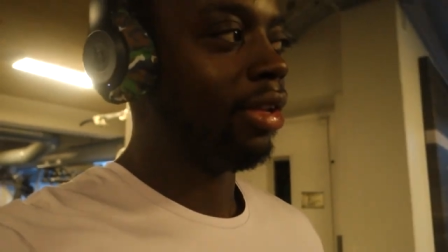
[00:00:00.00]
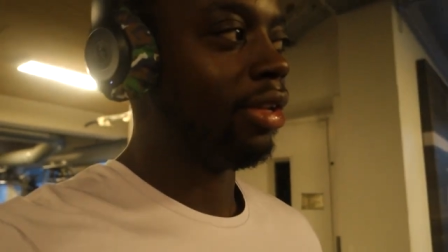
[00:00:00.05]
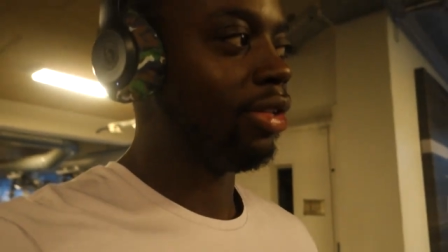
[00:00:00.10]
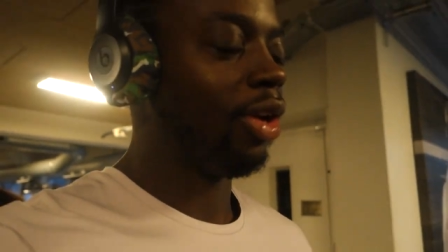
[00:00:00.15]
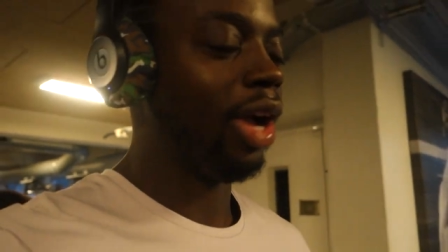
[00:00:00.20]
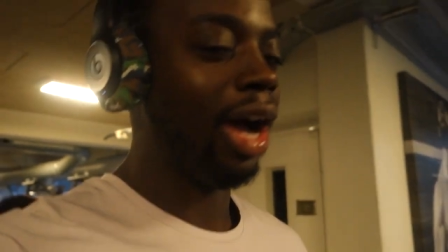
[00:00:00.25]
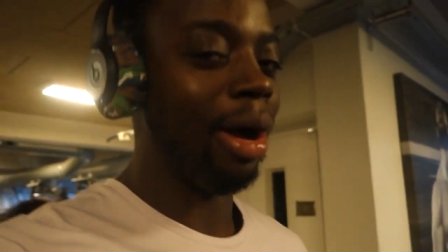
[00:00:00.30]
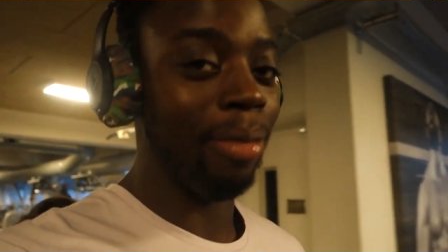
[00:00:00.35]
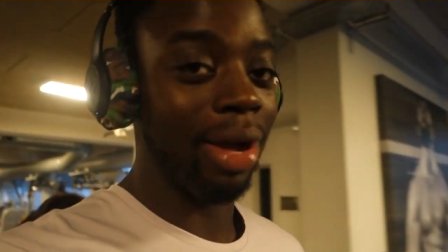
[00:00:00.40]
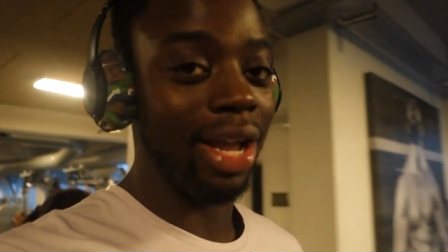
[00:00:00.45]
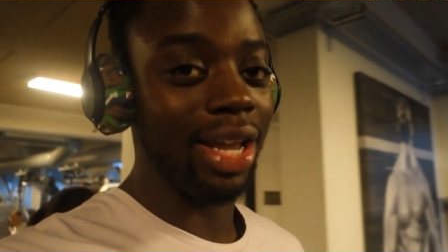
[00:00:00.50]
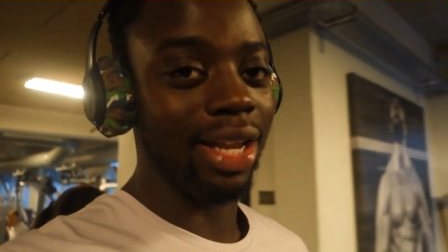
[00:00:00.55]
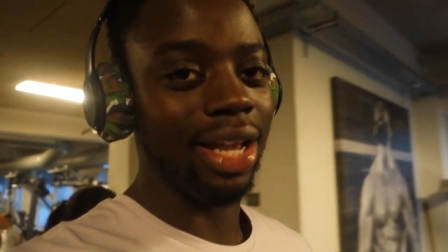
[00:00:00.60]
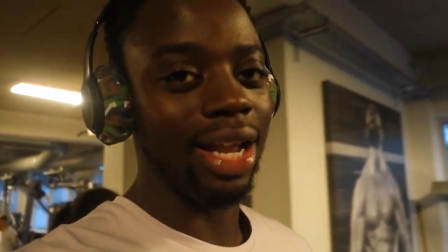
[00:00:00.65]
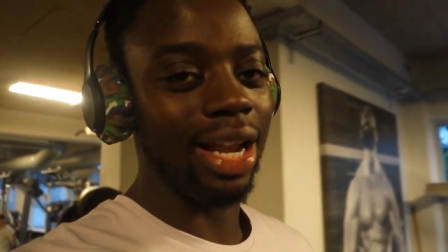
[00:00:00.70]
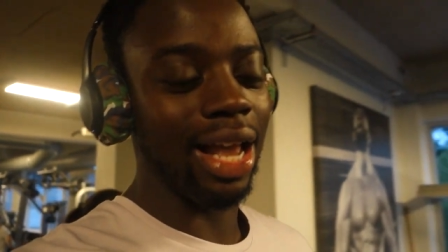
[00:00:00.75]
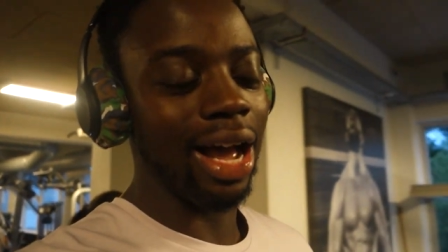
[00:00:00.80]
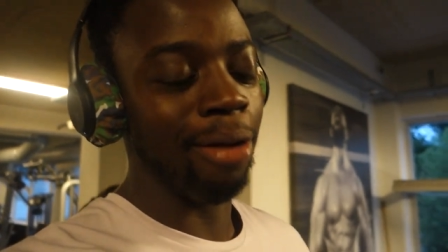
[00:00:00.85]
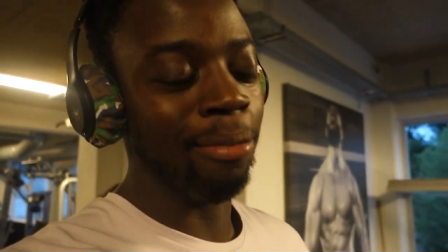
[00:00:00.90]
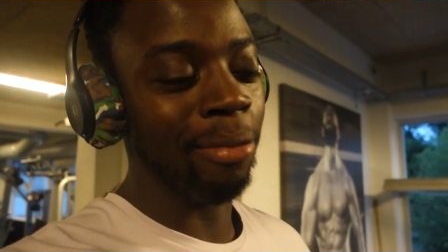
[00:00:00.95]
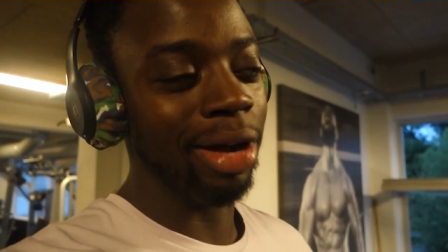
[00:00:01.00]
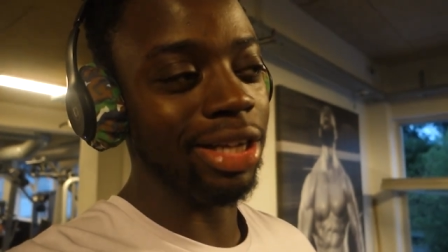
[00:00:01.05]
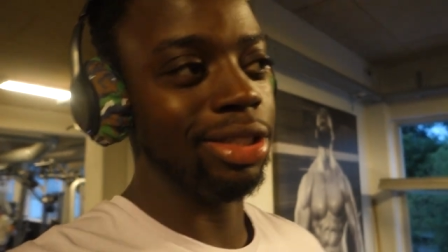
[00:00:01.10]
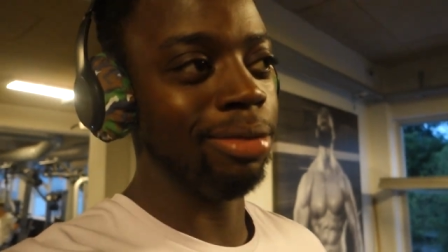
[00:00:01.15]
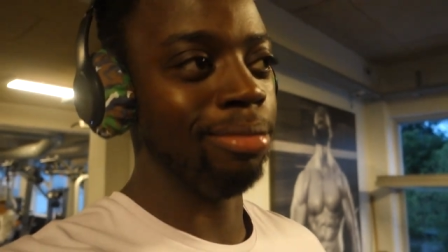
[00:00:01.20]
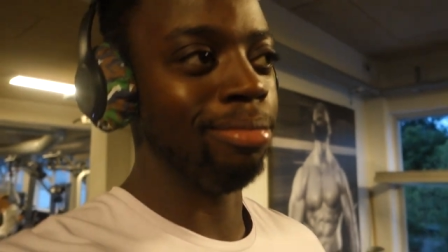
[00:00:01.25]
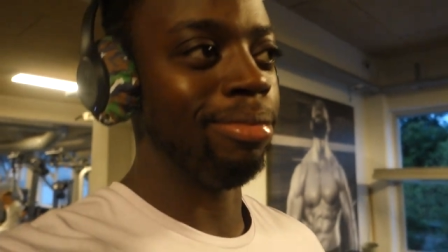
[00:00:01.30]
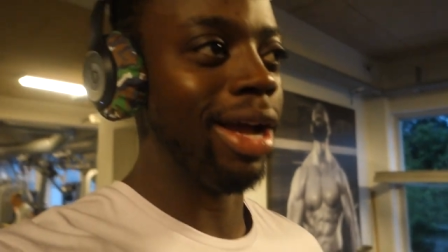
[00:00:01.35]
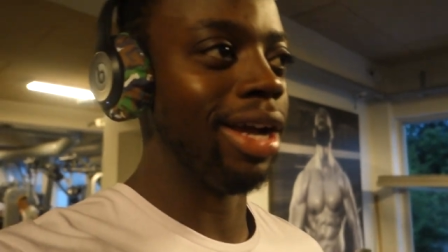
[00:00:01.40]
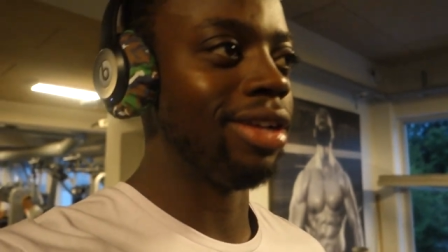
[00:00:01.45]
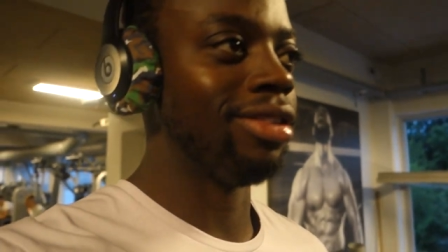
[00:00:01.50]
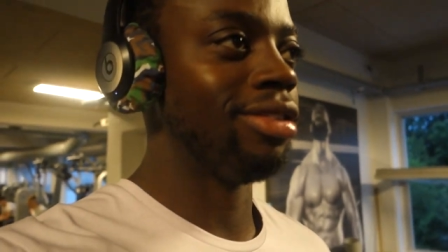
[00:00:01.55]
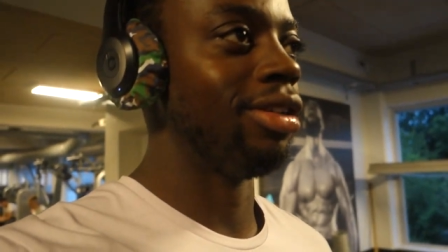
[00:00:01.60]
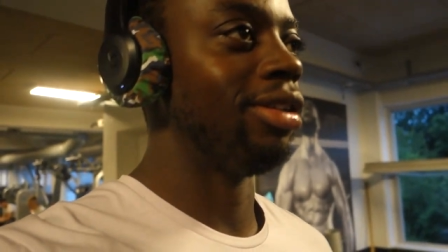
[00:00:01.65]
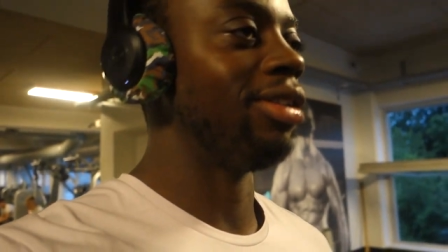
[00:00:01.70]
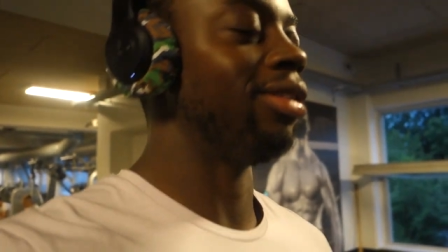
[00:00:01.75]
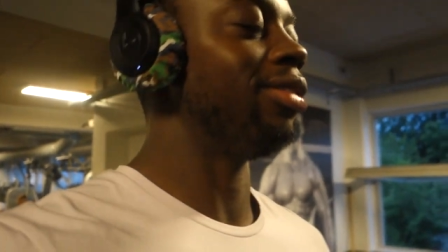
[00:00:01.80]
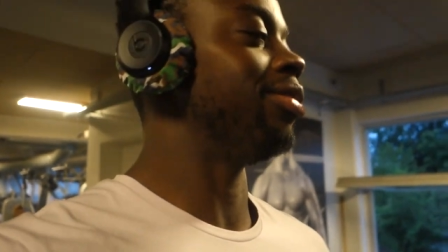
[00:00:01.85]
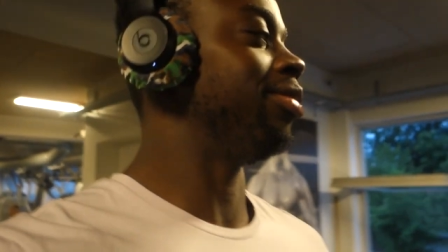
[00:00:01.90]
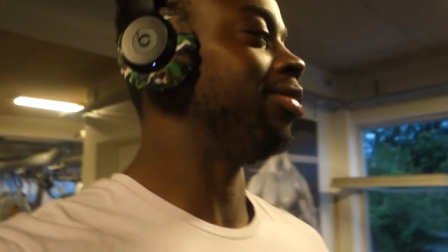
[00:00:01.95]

Took out my inhaler out of my gym bag, so